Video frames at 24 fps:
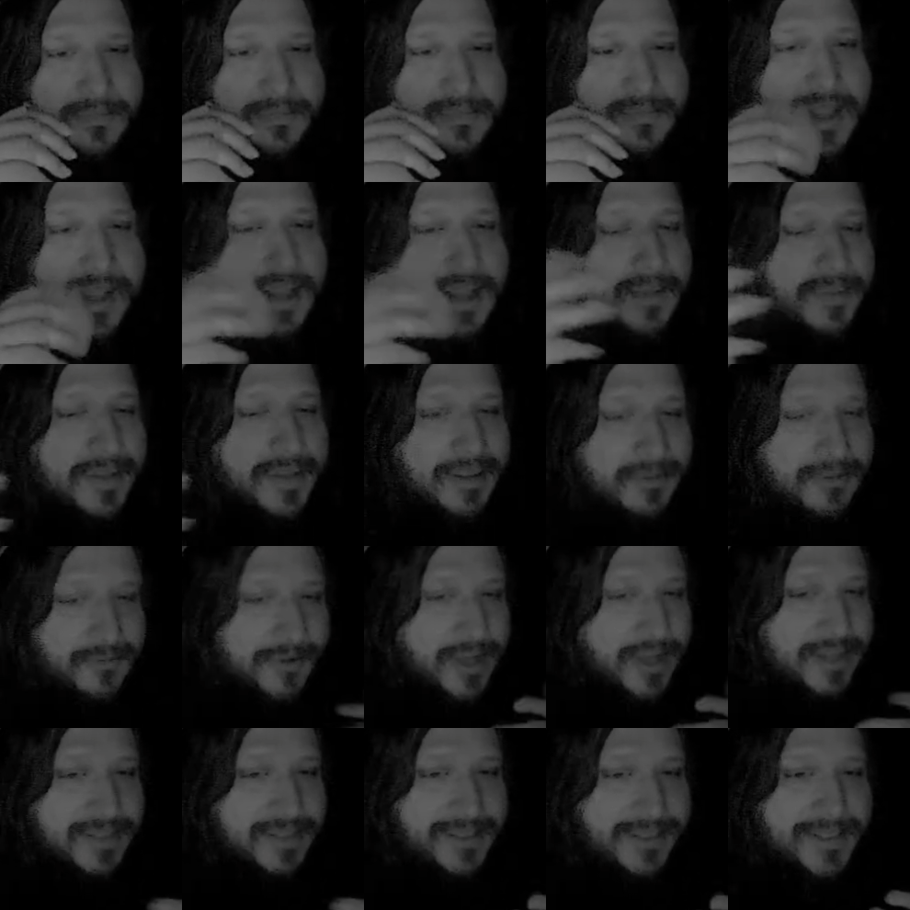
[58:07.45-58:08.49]
not being
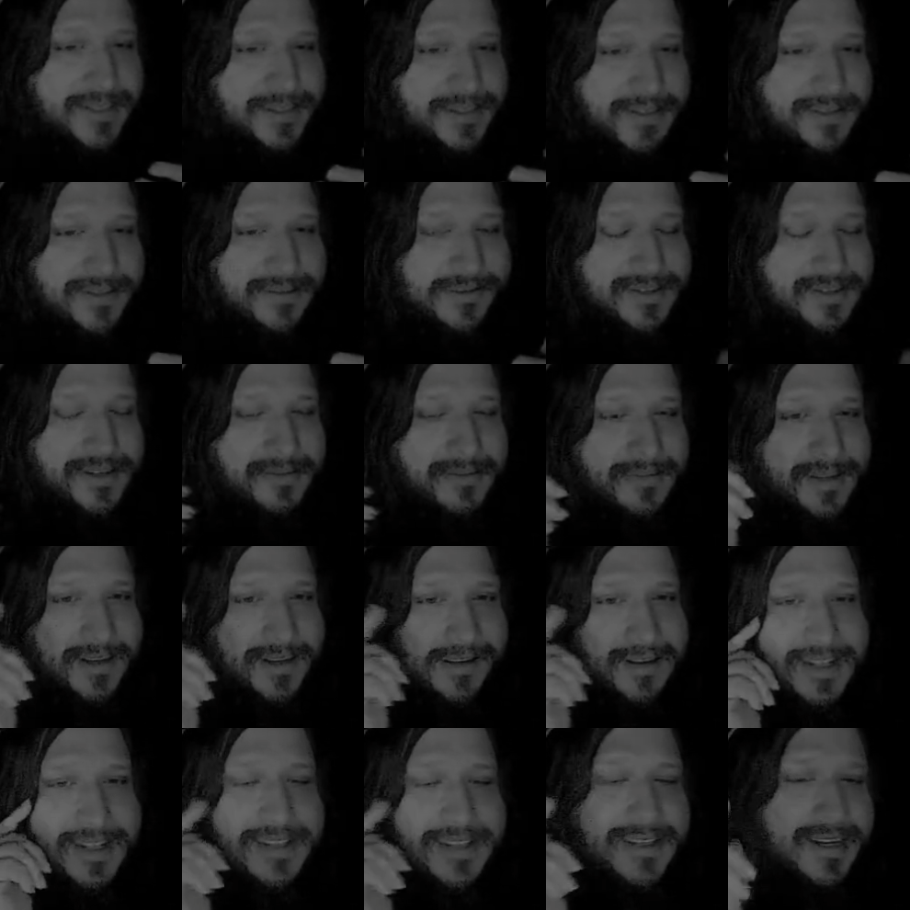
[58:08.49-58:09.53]
racist or
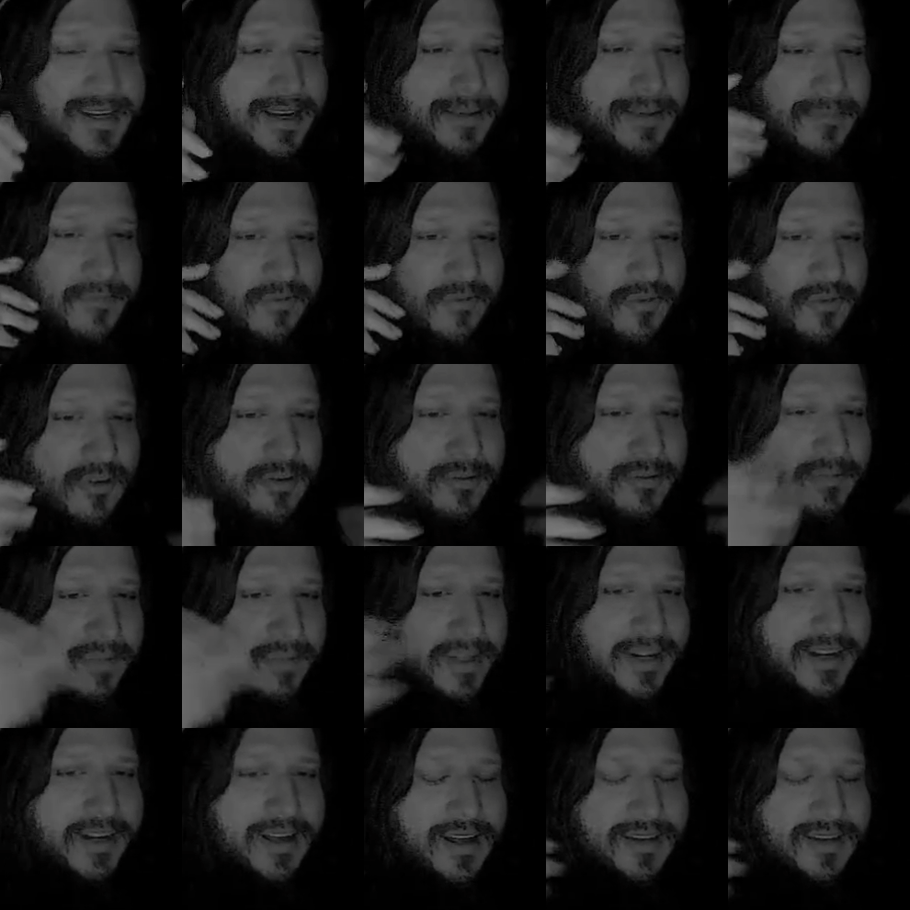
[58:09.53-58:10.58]
something. That's like a form of
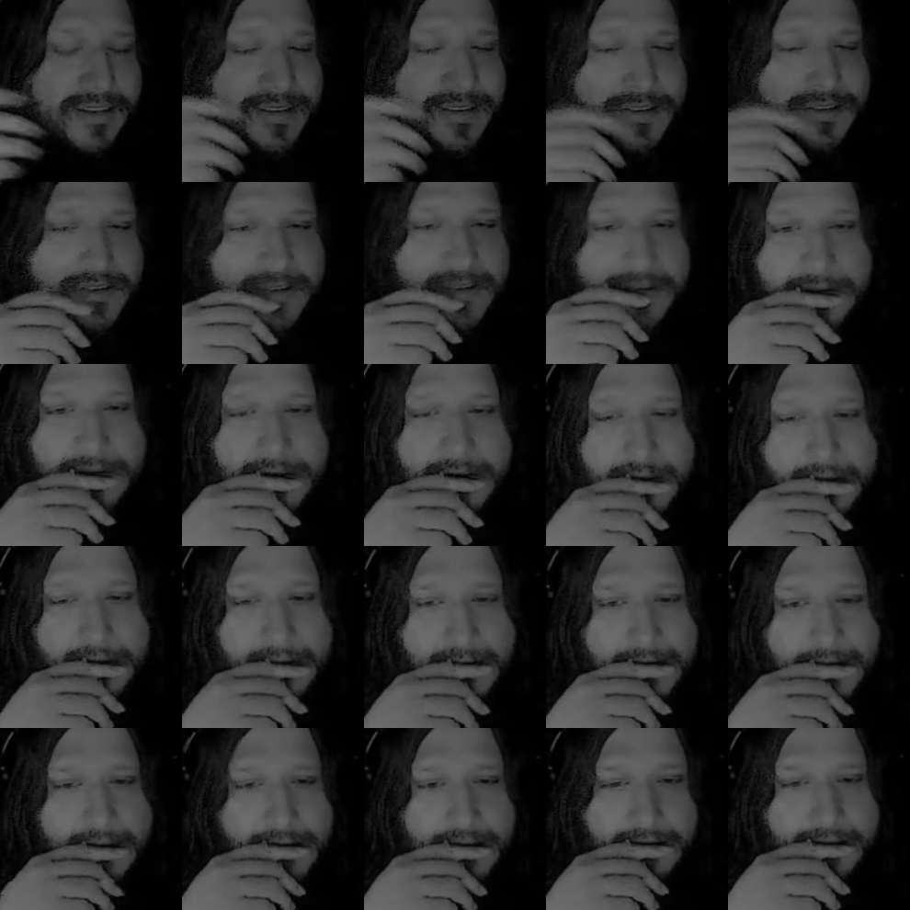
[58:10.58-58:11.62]
metacognition
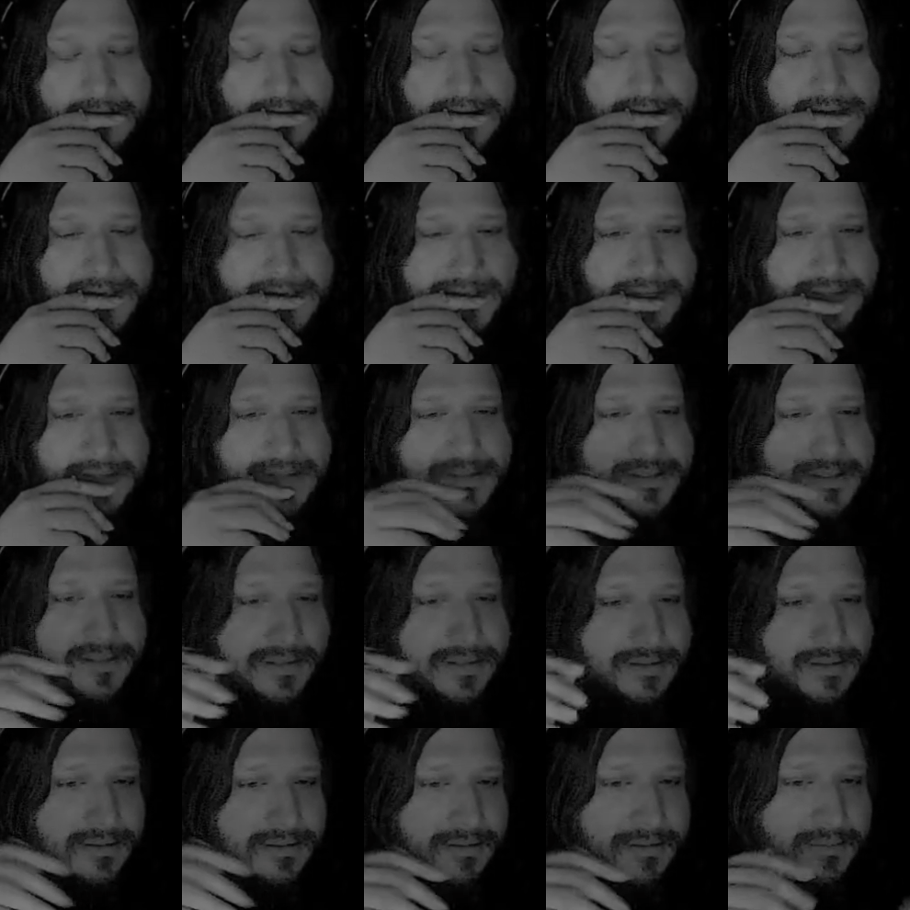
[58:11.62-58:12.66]
that
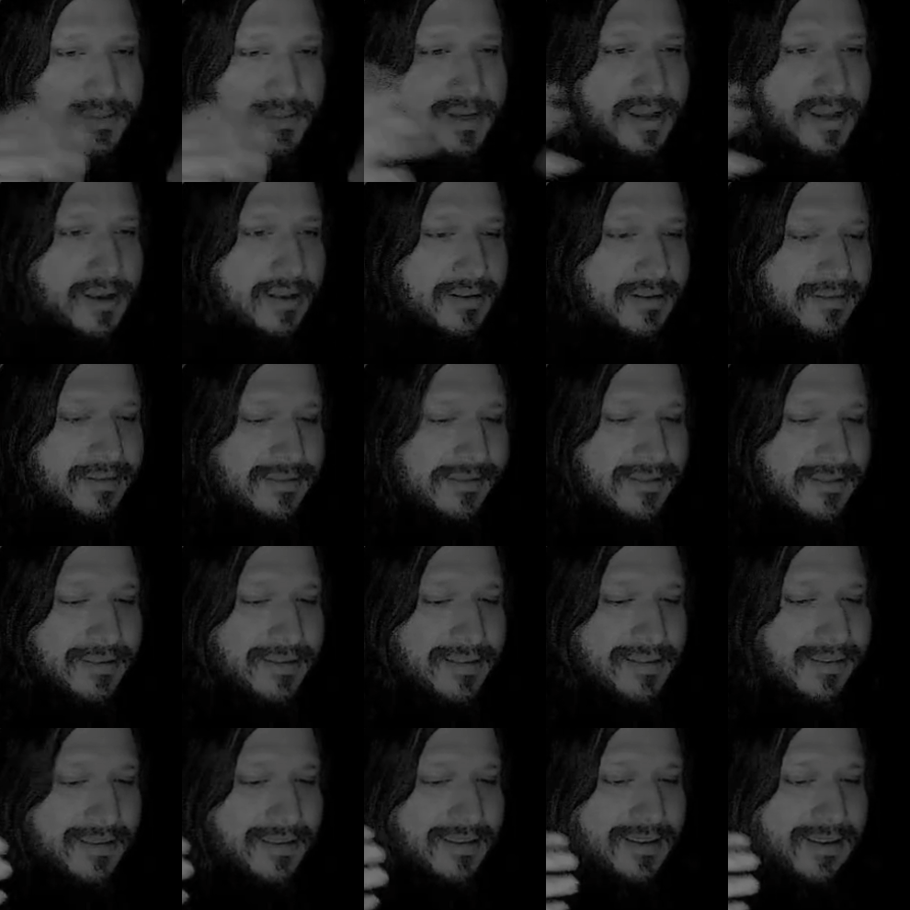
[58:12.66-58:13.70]
extends beyond
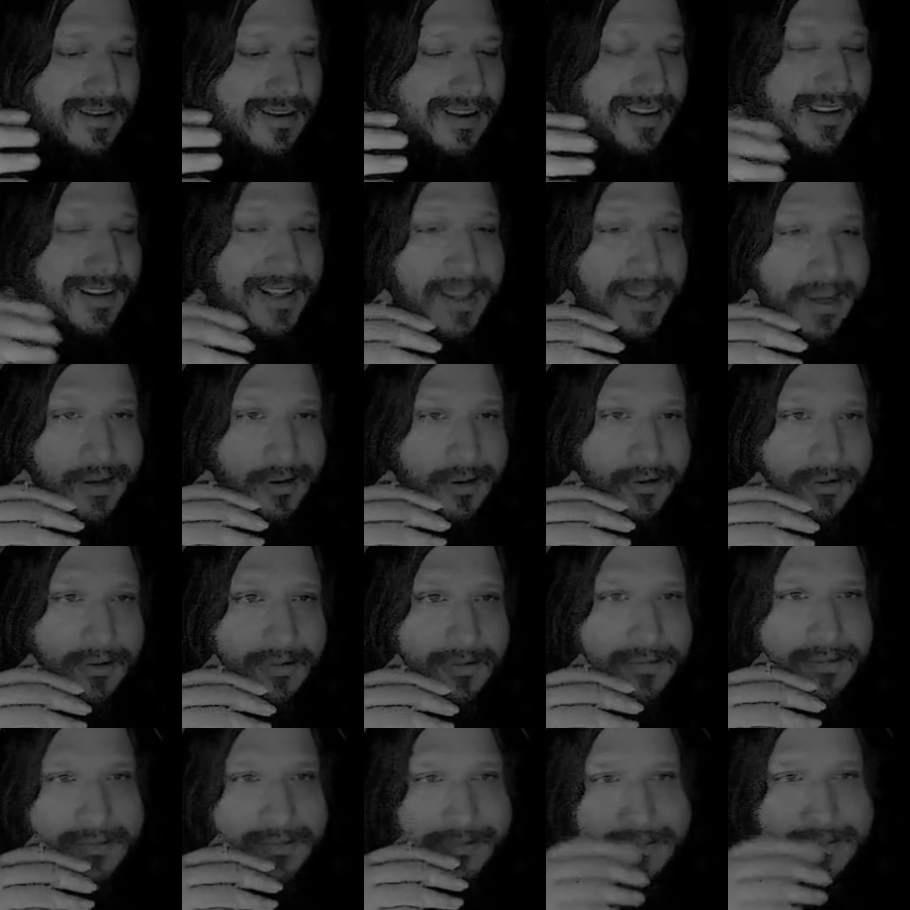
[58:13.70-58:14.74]
a layer
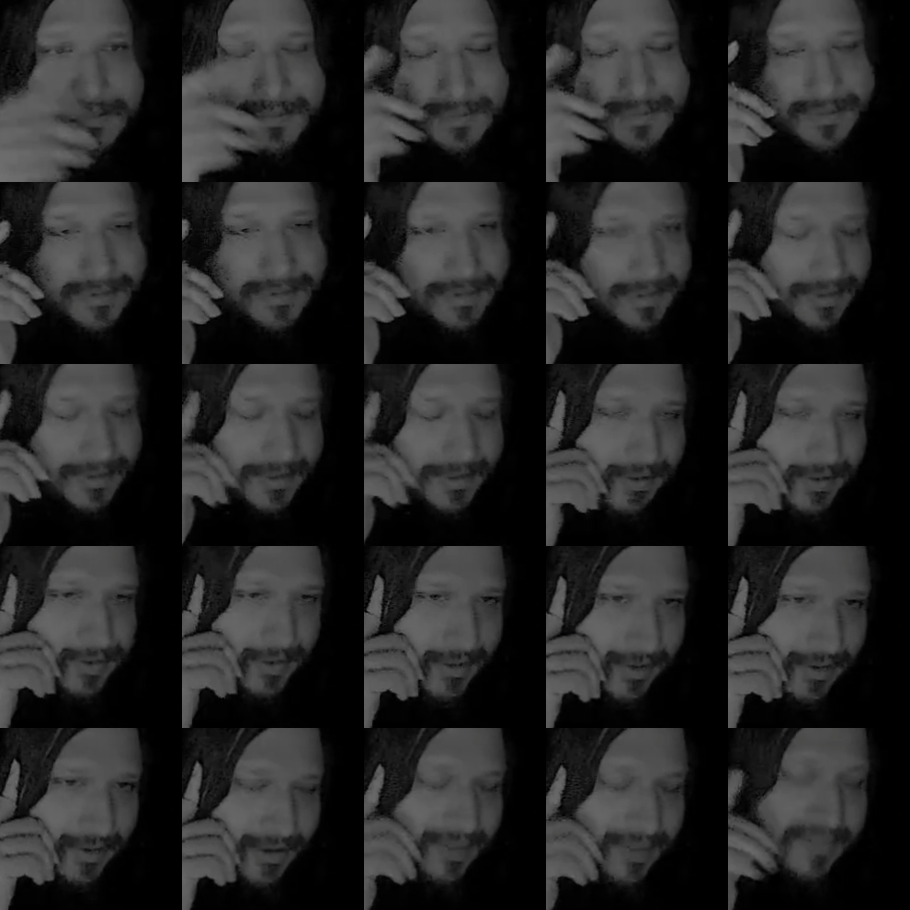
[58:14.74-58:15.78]

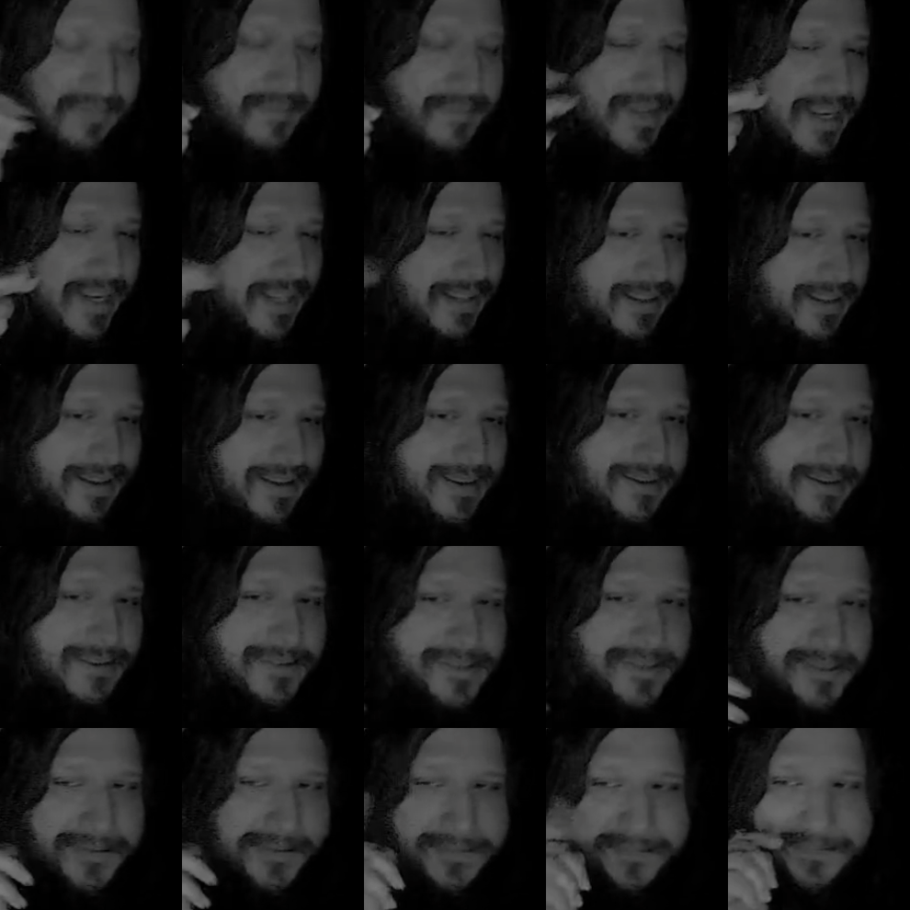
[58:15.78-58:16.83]
of many
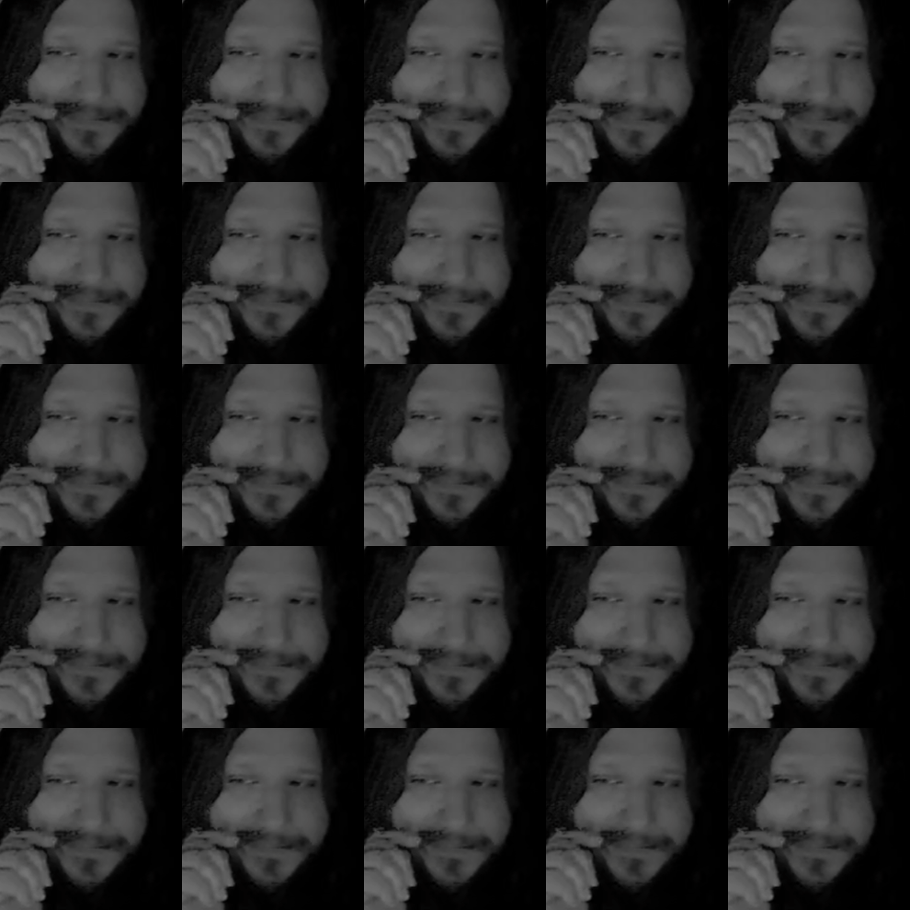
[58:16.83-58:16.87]
layers.